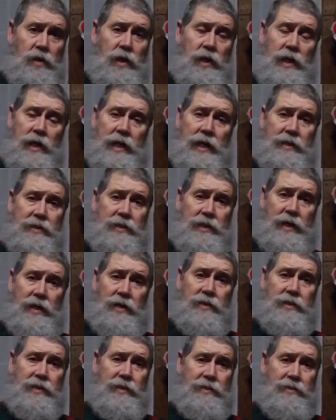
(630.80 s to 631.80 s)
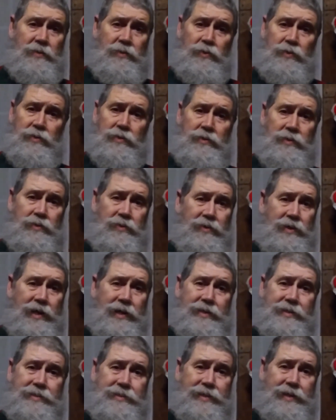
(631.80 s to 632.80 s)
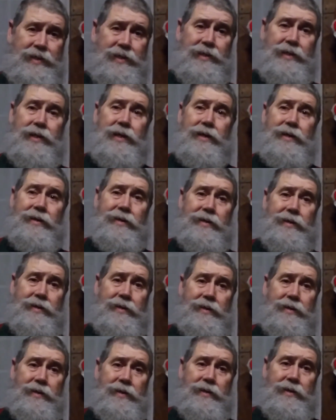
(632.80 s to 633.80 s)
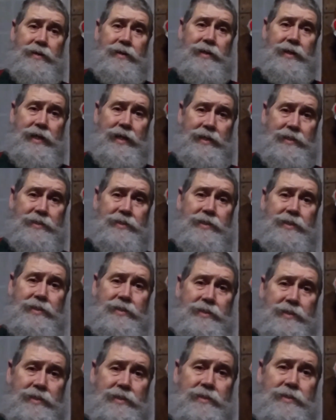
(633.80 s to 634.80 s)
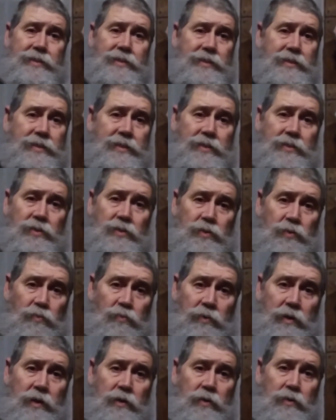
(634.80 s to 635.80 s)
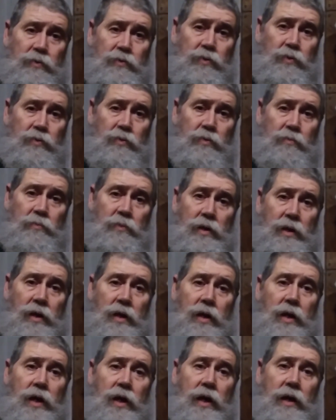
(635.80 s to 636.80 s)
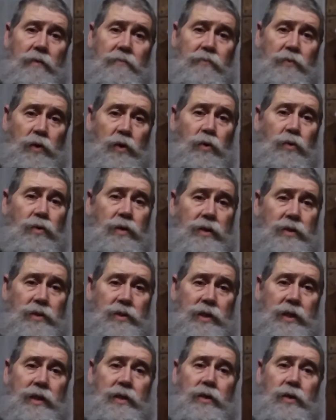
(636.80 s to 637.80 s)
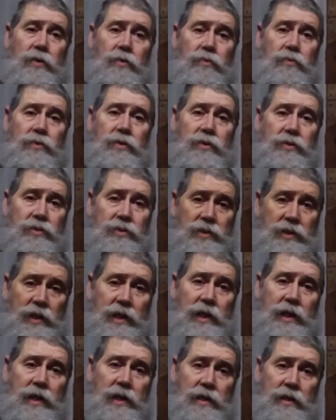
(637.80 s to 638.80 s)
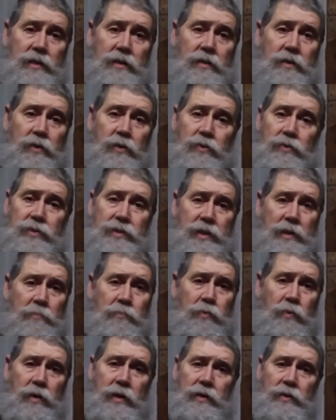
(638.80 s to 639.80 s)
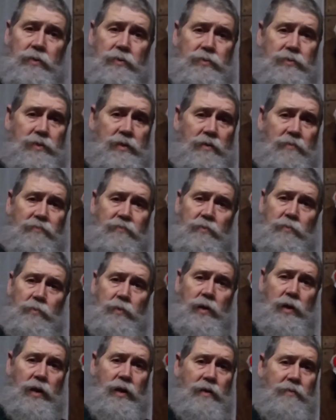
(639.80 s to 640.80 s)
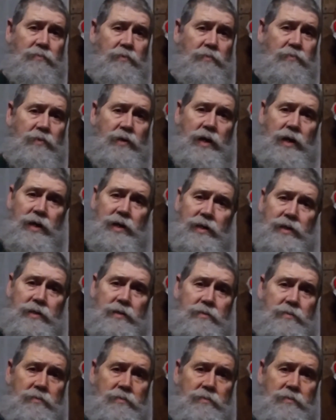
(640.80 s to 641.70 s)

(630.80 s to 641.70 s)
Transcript: And I tell you, look, you got to say yes to Jesus and surrender to him. If you continue to sin, you're separating yourself from the love of God.